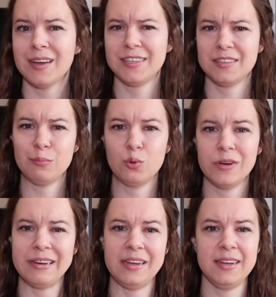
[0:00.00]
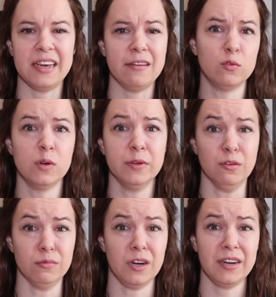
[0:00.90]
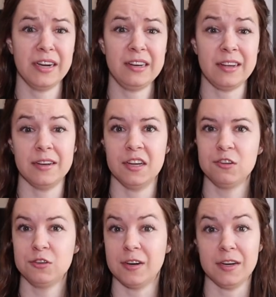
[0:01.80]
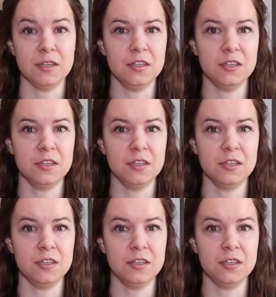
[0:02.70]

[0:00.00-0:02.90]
At some point, he gave a woman a ride and held her at